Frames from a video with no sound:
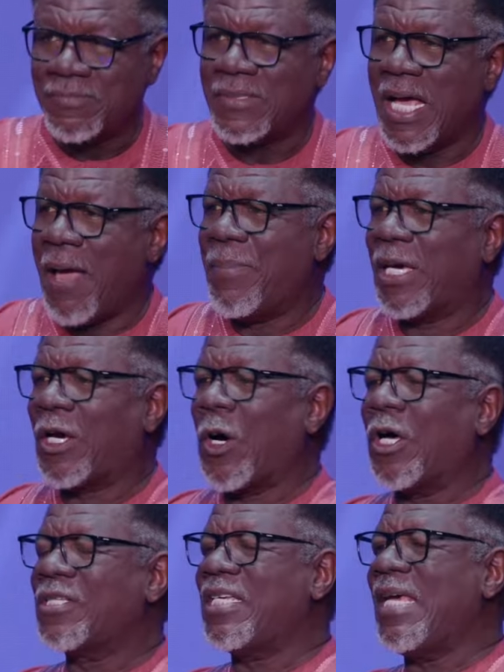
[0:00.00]
And
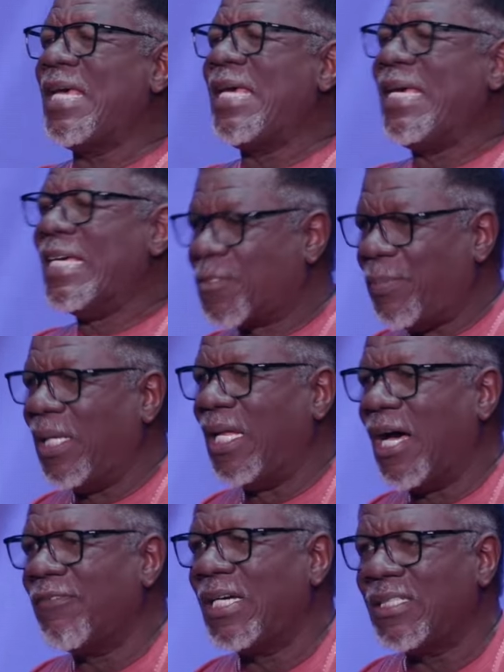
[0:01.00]
because he is
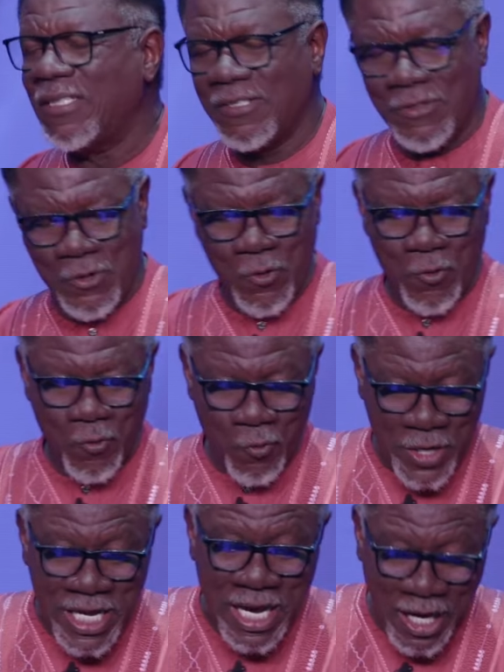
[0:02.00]
beloved,
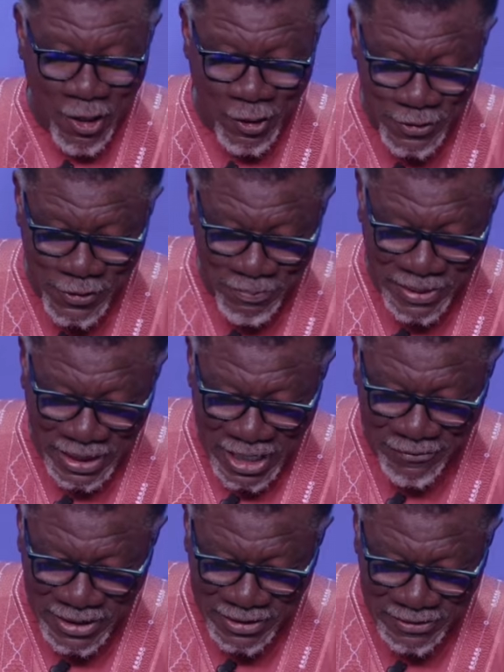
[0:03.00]
we are also
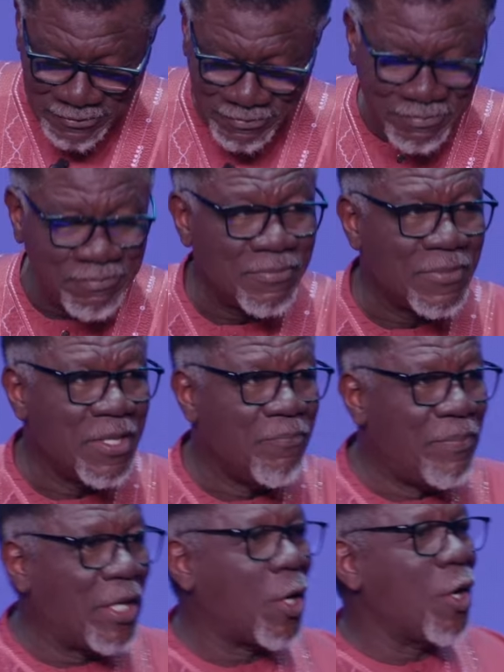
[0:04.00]
beloved.
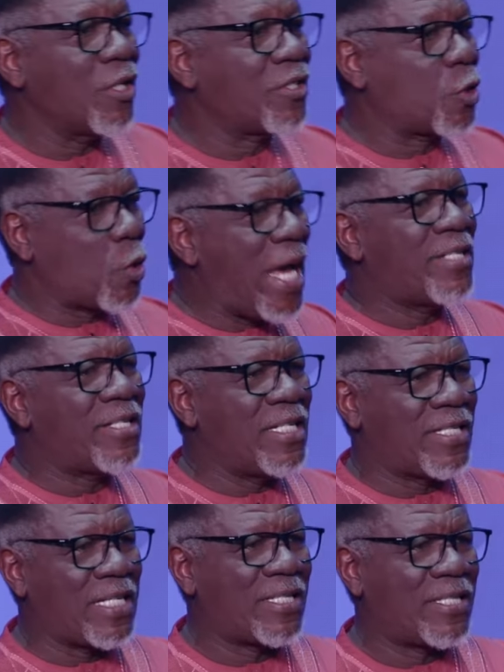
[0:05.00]
Because Christ is
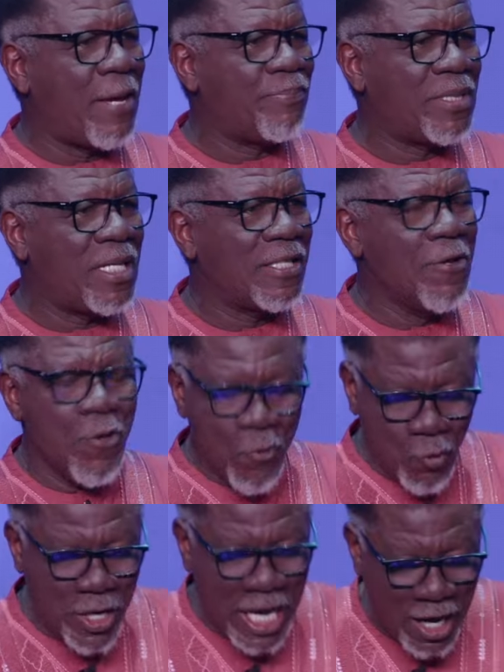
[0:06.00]
accepted,
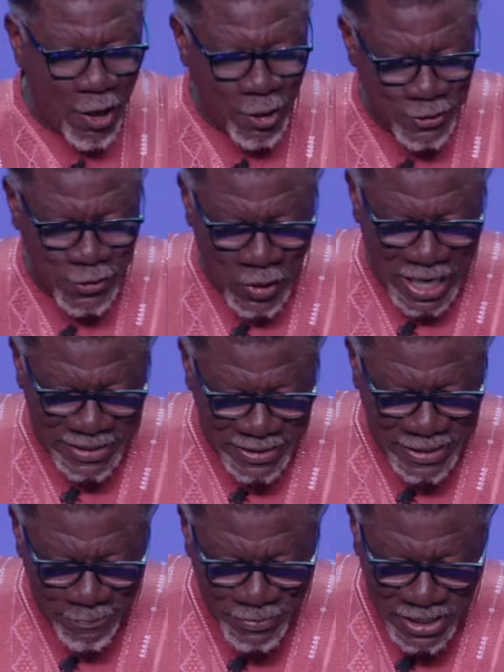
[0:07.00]
we are also
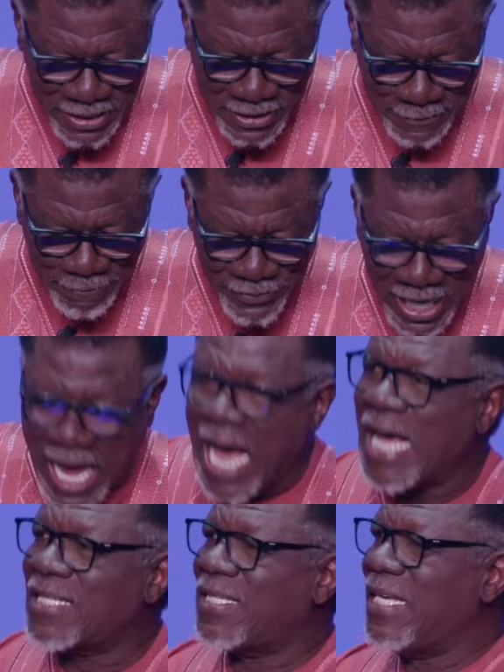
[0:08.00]
accepted.
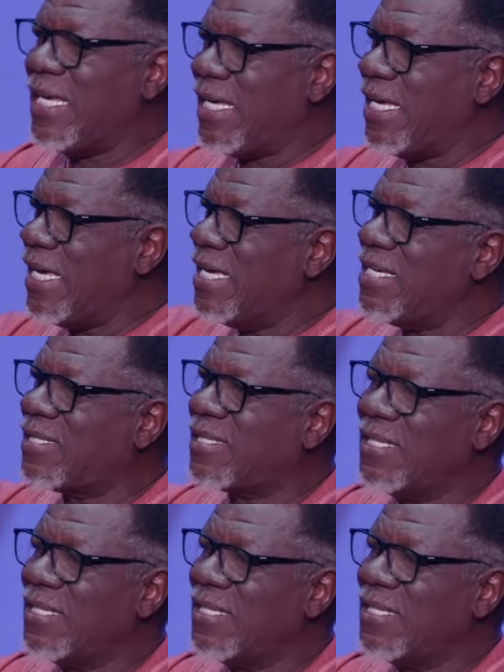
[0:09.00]
As he is,